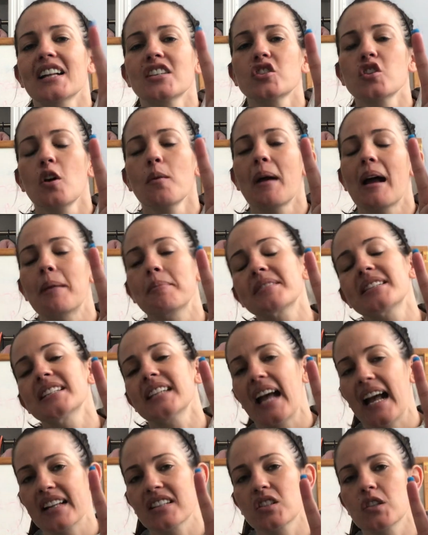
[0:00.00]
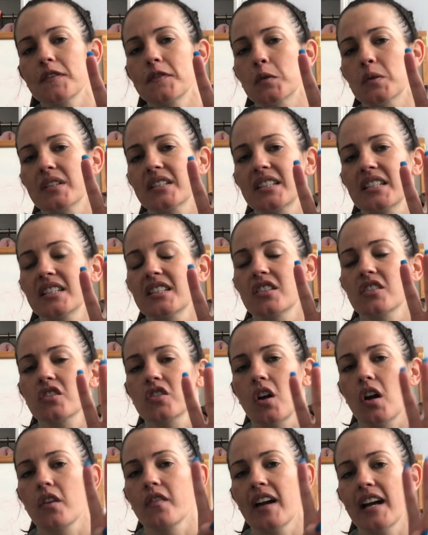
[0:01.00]
Let's show moms and dads the Four Seasons
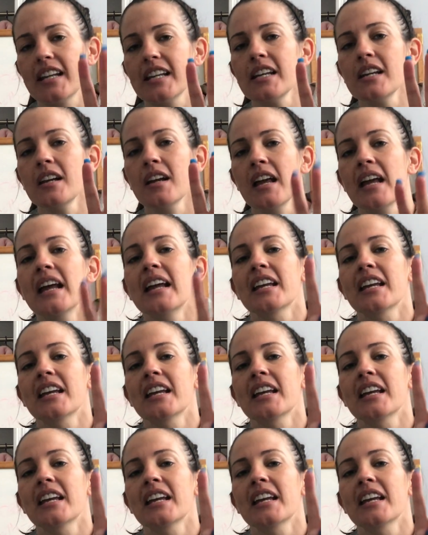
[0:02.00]
song. Ready?